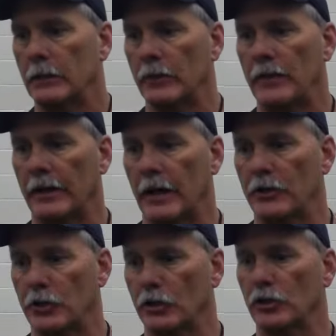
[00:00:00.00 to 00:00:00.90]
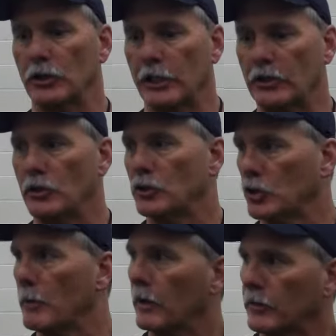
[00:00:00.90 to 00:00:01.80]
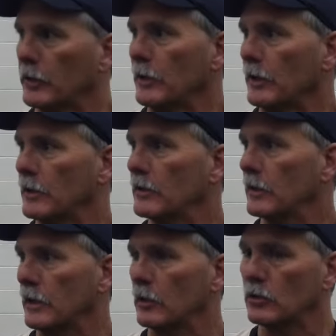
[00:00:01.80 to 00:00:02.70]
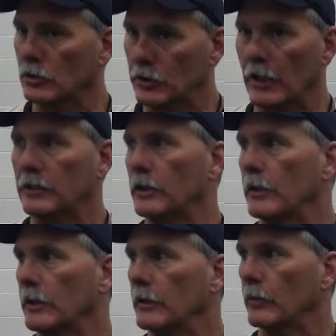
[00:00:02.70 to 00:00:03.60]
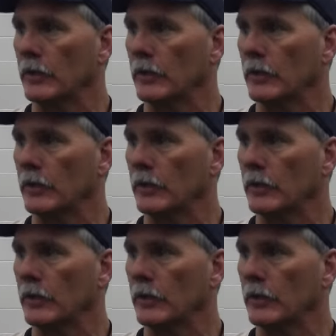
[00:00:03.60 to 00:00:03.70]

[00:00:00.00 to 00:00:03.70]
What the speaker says: We've got Justin Kitchen some out there at end, and he looks good out there at end.